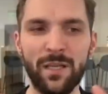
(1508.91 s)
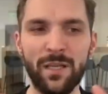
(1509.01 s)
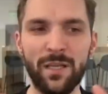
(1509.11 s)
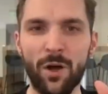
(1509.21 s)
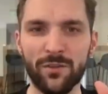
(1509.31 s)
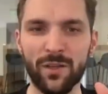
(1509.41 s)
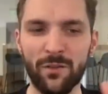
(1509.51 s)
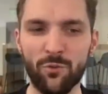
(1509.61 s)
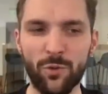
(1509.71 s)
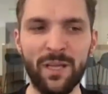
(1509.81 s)

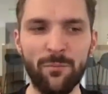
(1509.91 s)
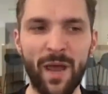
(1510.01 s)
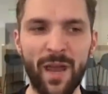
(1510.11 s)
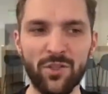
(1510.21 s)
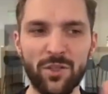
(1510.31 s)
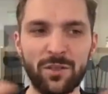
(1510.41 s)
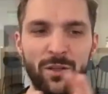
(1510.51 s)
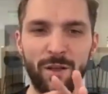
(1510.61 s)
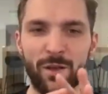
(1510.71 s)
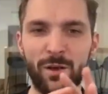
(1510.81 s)
rethought and
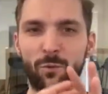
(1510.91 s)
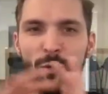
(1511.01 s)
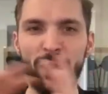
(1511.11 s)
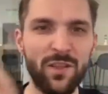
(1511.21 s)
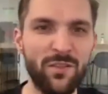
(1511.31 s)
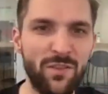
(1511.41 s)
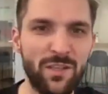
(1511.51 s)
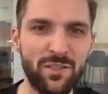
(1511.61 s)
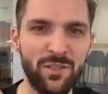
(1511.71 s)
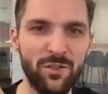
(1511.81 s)
reimagined
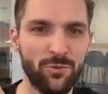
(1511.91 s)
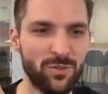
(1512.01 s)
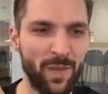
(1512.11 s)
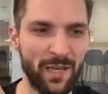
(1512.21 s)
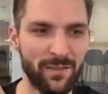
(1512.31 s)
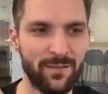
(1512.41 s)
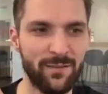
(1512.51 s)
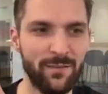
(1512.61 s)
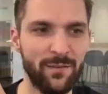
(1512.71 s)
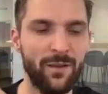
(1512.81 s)
within this new
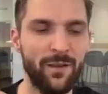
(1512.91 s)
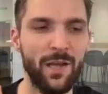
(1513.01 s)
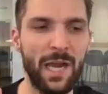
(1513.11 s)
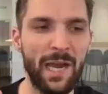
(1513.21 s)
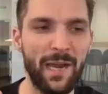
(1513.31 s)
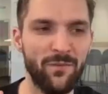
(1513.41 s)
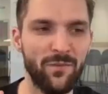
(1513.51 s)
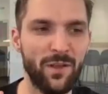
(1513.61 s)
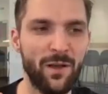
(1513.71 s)
space. And